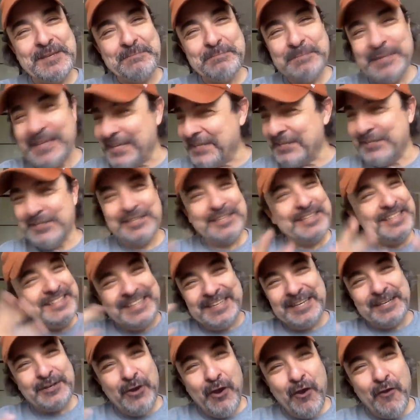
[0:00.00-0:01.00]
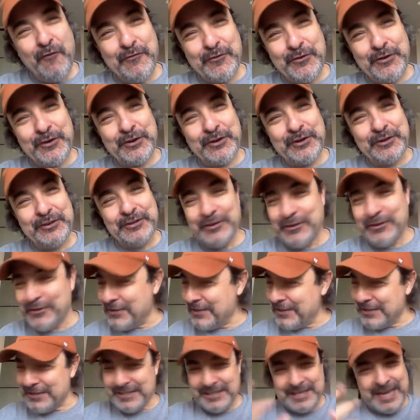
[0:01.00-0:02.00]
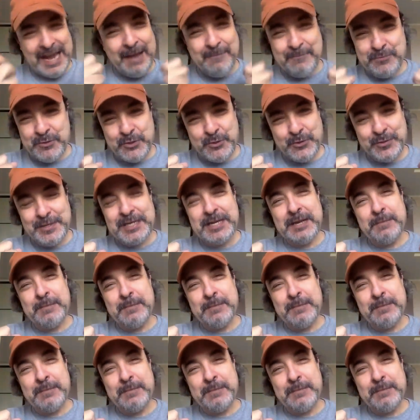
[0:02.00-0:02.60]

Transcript: Because you're going to take it over. You're going to capture